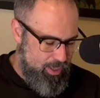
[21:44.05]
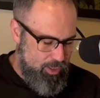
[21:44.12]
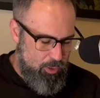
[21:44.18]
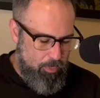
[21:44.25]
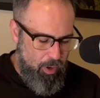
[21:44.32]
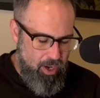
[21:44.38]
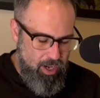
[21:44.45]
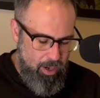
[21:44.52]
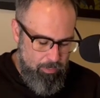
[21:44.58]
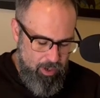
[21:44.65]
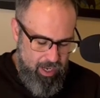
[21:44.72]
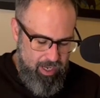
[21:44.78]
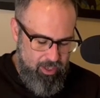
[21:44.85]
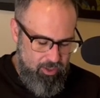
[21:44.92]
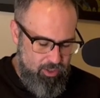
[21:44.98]
Spawn number
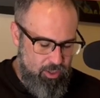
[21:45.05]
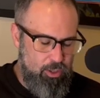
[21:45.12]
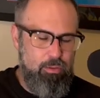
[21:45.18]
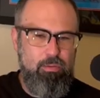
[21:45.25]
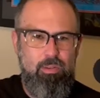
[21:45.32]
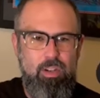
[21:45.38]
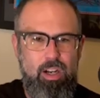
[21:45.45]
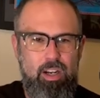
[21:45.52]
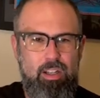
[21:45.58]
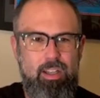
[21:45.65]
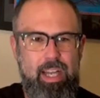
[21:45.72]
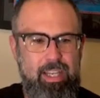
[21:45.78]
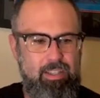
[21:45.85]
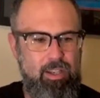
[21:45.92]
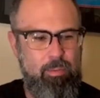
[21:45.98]
82, a
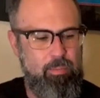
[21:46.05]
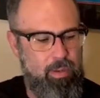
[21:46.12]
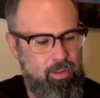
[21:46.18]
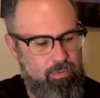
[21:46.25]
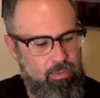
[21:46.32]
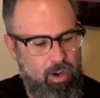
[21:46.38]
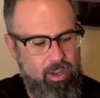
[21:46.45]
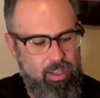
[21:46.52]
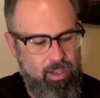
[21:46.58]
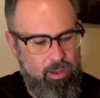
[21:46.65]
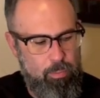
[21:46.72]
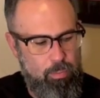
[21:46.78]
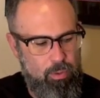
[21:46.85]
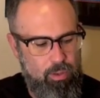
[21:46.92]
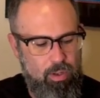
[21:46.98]
classic McFarlane
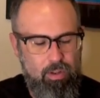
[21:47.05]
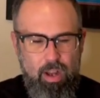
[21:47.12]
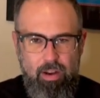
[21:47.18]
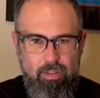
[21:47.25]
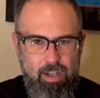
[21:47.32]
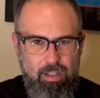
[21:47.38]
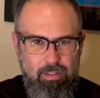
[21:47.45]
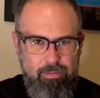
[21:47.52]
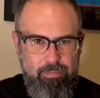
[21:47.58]
Capullo cover.